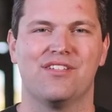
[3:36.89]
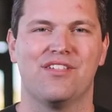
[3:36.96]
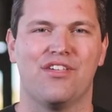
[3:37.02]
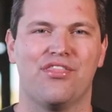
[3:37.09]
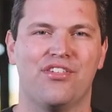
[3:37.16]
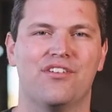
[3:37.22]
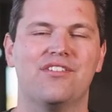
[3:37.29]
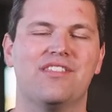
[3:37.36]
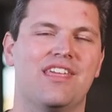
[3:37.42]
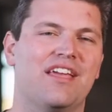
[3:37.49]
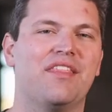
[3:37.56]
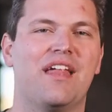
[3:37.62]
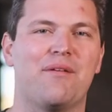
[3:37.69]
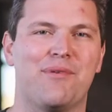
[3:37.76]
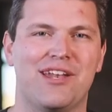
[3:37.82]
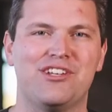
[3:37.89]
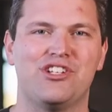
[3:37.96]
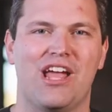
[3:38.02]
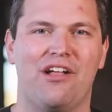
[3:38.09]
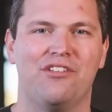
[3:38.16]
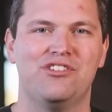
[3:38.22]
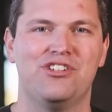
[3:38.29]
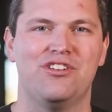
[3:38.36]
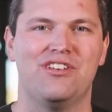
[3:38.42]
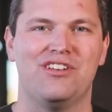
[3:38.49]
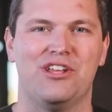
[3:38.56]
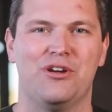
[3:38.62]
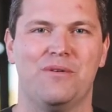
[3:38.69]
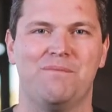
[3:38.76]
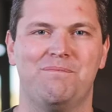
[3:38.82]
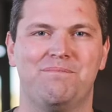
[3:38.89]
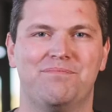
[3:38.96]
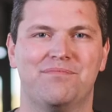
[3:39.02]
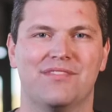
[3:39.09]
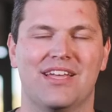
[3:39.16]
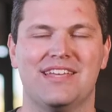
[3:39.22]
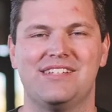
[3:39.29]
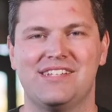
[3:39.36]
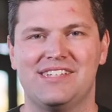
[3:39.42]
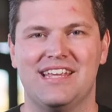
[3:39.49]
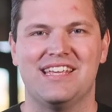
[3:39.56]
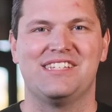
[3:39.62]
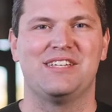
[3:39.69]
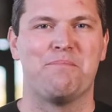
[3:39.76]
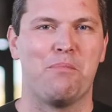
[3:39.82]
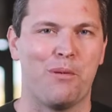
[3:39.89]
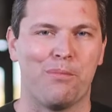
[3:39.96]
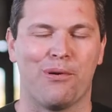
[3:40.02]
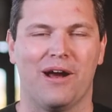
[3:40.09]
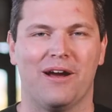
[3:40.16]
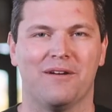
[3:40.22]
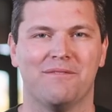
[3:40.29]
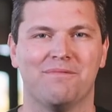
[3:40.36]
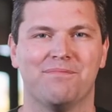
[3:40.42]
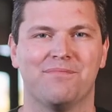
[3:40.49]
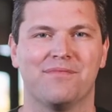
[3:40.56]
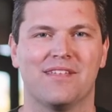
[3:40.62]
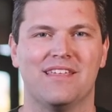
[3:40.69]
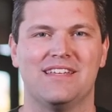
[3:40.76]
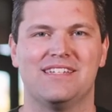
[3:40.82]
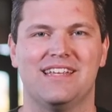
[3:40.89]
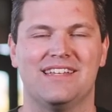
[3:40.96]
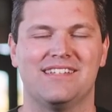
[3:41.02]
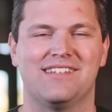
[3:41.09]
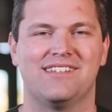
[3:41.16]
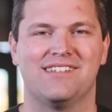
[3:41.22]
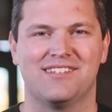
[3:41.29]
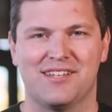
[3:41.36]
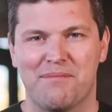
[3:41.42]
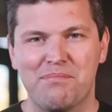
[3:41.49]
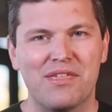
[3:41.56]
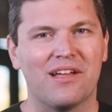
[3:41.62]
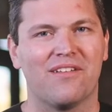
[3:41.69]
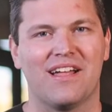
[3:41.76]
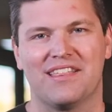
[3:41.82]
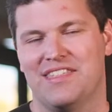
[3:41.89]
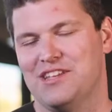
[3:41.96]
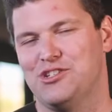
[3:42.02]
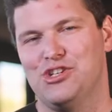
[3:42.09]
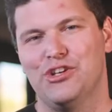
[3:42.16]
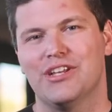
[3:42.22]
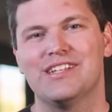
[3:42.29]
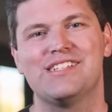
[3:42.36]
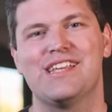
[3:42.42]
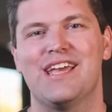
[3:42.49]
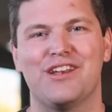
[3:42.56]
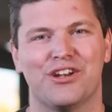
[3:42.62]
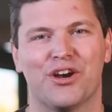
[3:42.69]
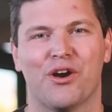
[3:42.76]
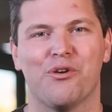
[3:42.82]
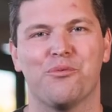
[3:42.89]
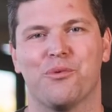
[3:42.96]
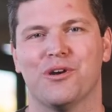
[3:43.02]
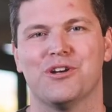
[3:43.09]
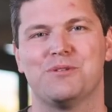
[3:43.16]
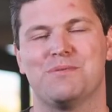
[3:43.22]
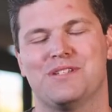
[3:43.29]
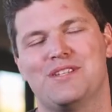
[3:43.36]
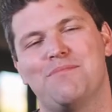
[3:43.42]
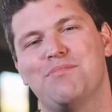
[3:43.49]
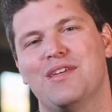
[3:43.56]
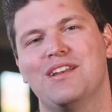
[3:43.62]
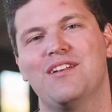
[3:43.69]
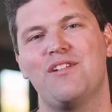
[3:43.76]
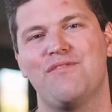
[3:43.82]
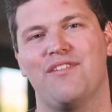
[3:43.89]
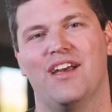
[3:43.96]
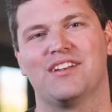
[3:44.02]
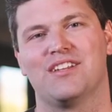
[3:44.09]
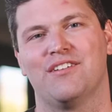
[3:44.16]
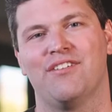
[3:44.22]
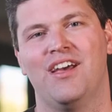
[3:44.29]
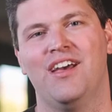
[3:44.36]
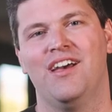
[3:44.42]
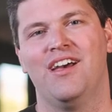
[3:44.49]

The third thing that I'm going to challenge you to do is to say a simple prayer that says something like this. You can say it in your own words, but something to effective.